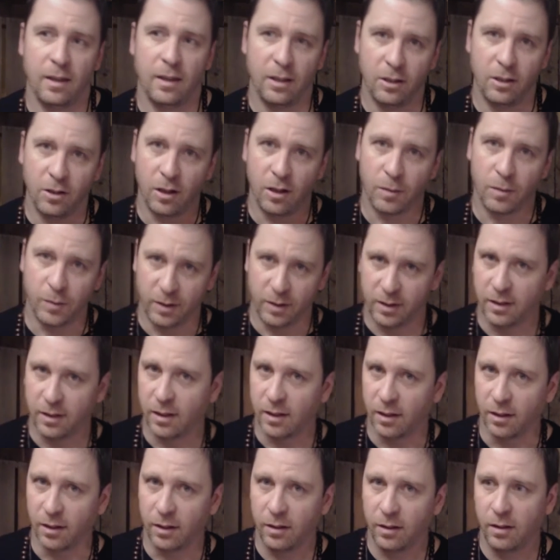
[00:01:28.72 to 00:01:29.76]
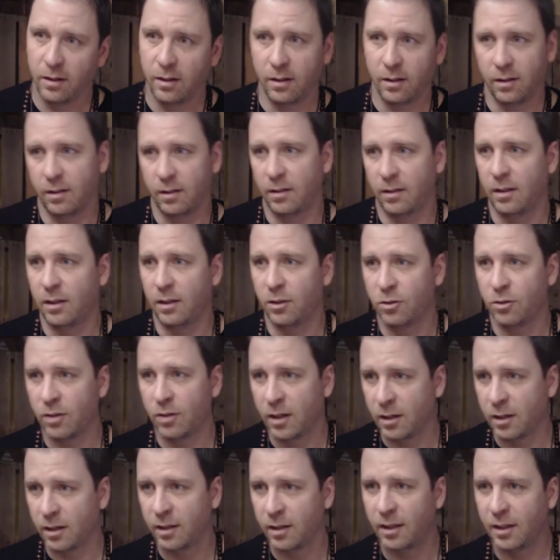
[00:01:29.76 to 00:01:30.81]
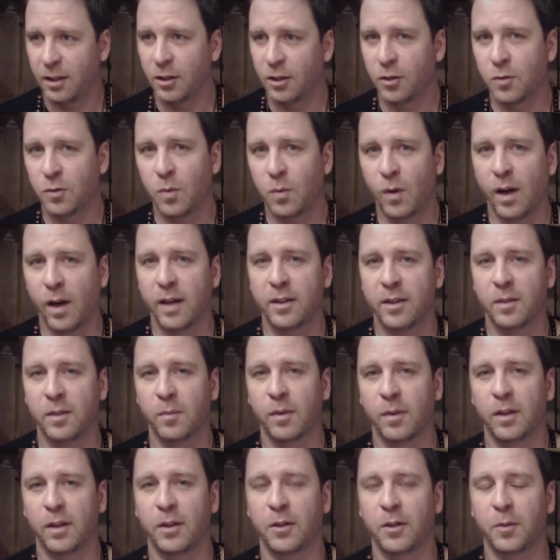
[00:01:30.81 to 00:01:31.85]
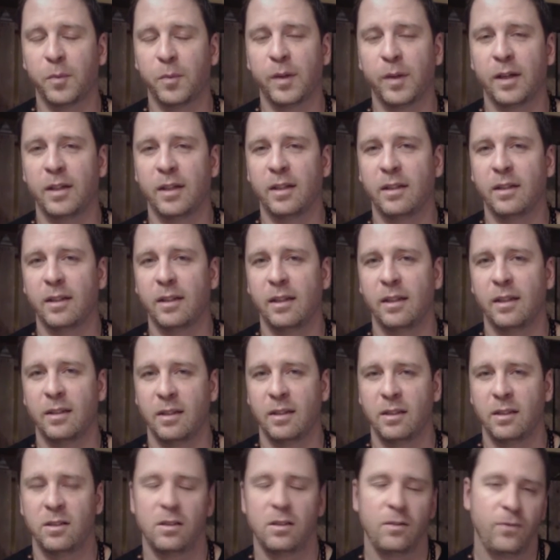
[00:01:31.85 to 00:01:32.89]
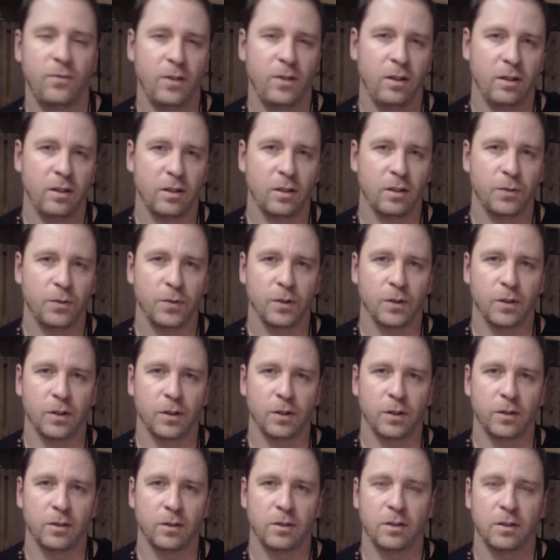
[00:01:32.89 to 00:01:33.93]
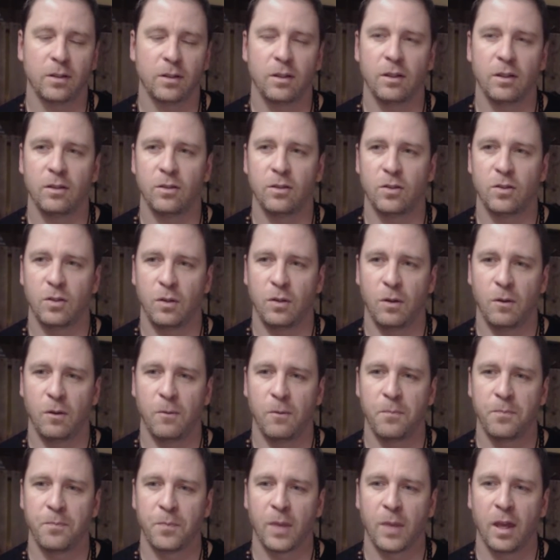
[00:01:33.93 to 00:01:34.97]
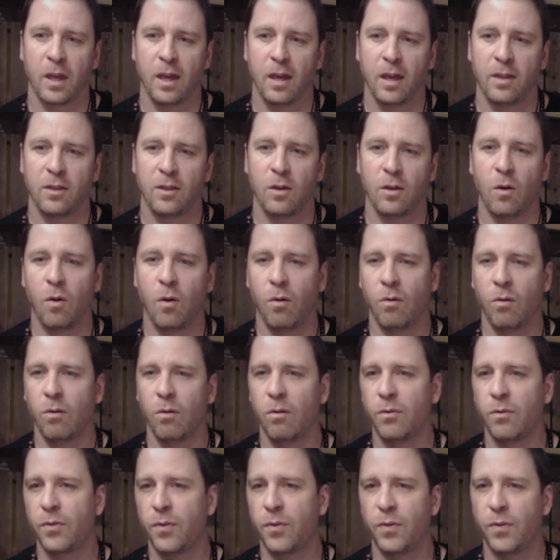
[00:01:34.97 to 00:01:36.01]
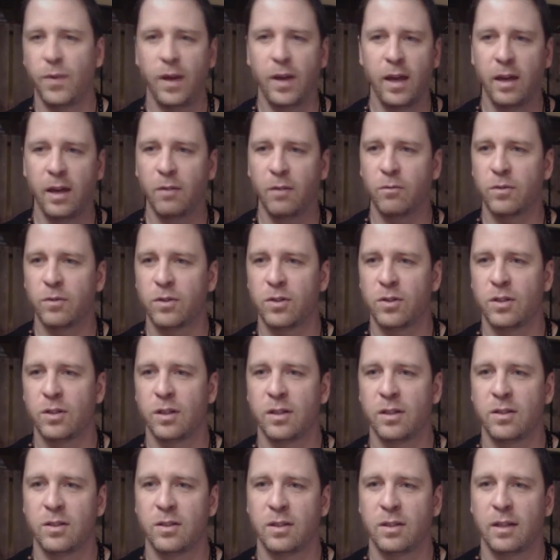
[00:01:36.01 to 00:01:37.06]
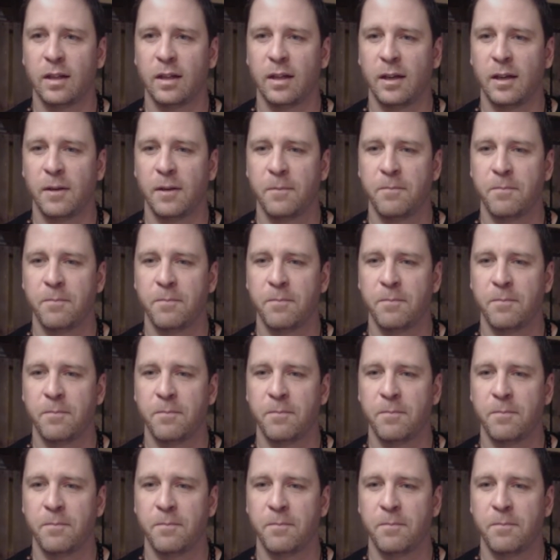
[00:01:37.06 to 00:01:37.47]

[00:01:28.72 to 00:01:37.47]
and then you talk about the other, and then you try to intertwine them a little bit, and it's very difficult. And so the whole thing was just